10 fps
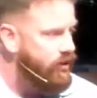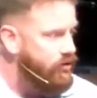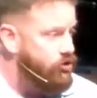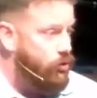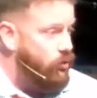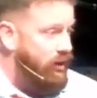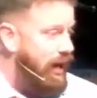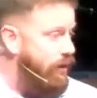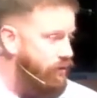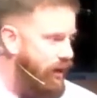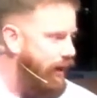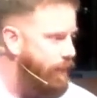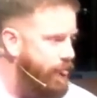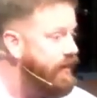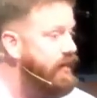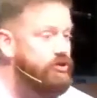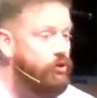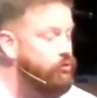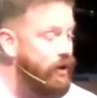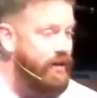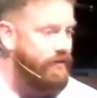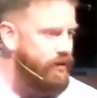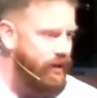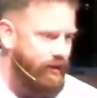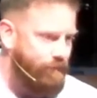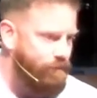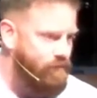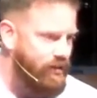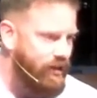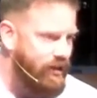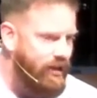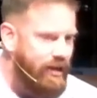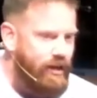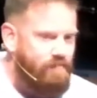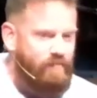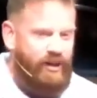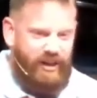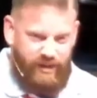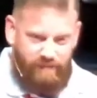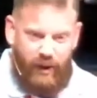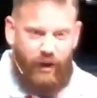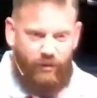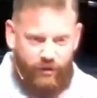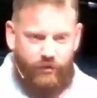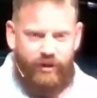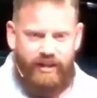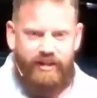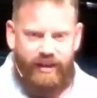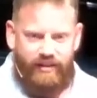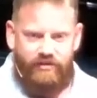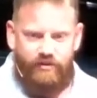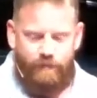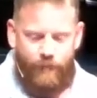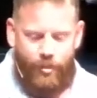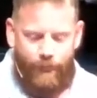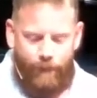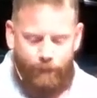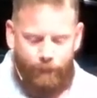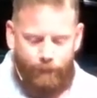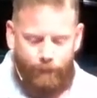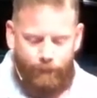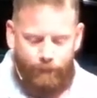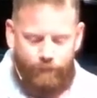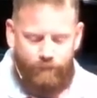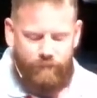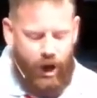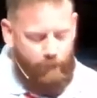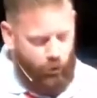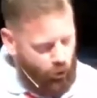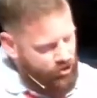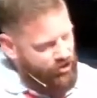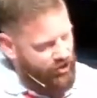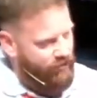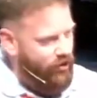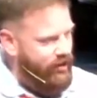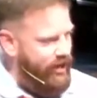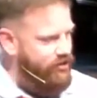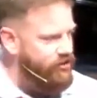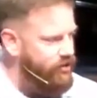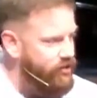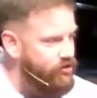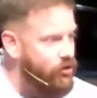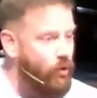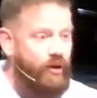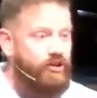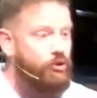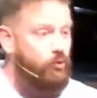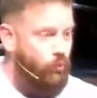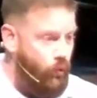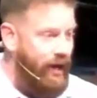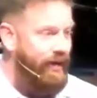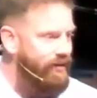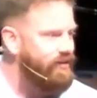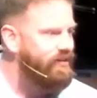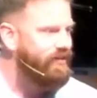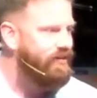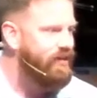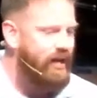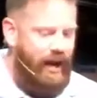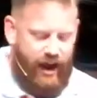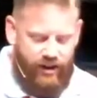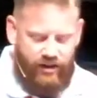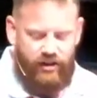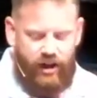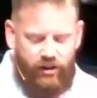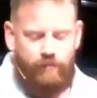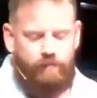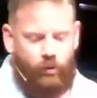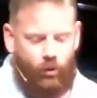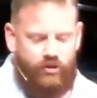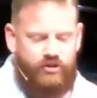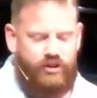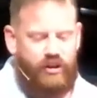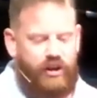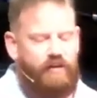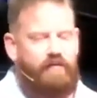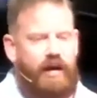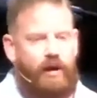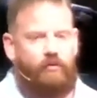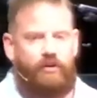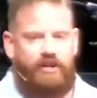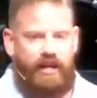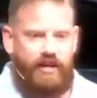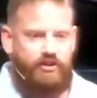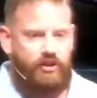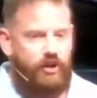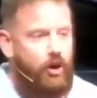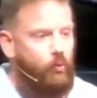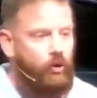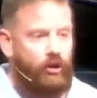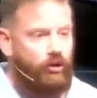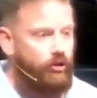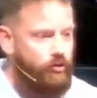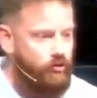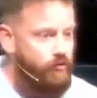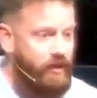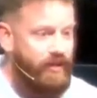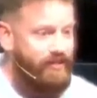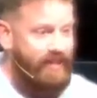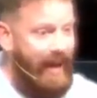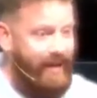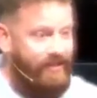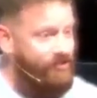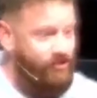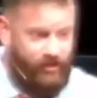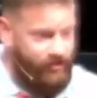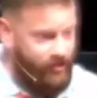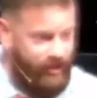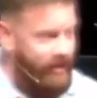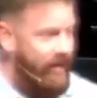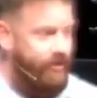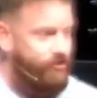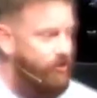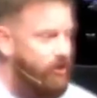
to allow that. And that's a great thing. But in about three days, a portion of our nation is going to win and another portion of our nation will lose because that is just the nature